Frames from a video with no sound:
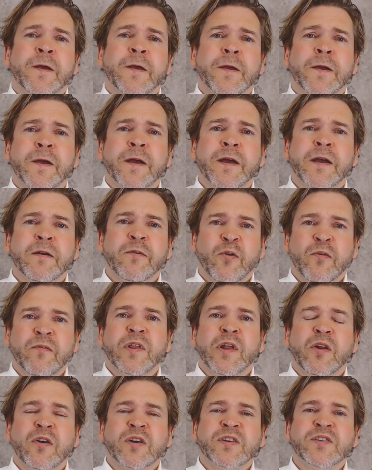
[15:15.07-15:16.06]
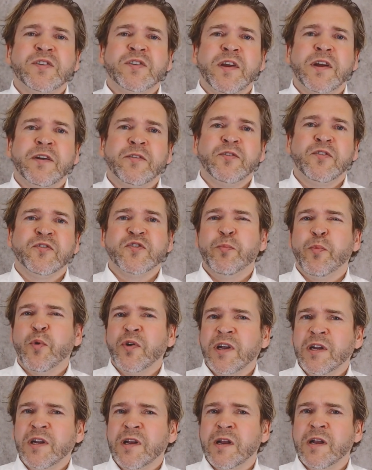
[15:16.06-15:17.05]
over the last year to
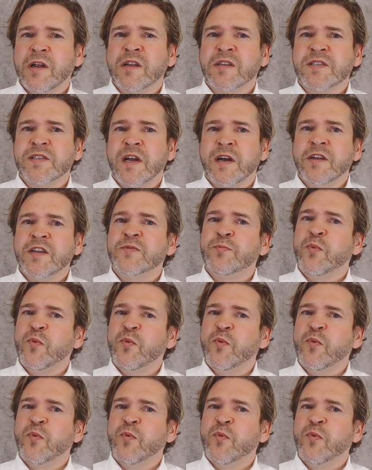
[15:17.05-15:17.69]
support in clinical studies.